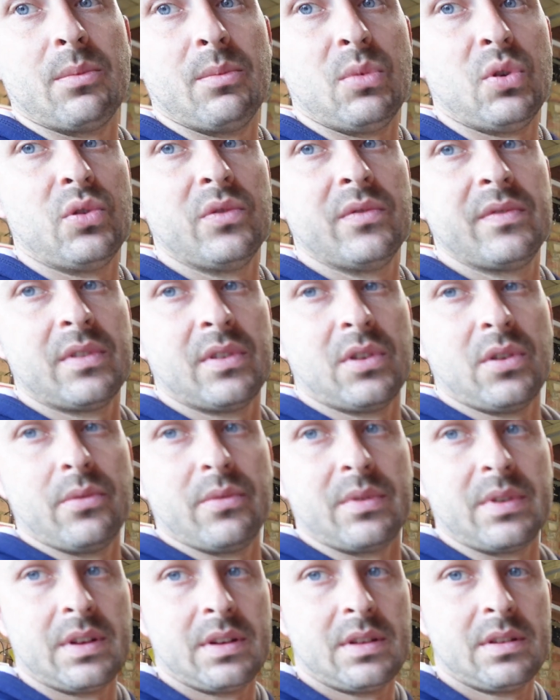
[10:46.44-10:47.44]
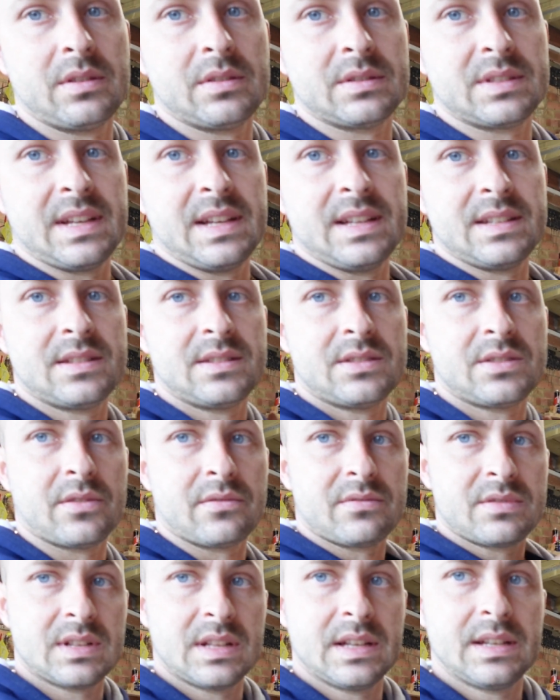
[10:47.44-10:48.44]
to move over the seasons,
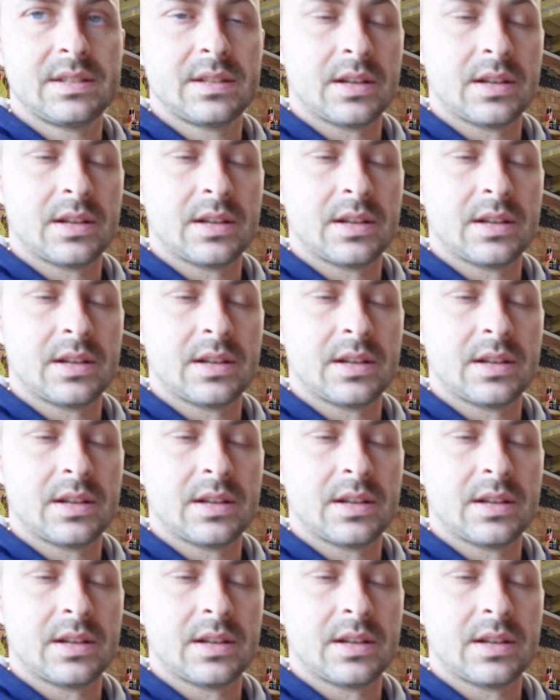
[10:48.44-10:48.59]
obviously.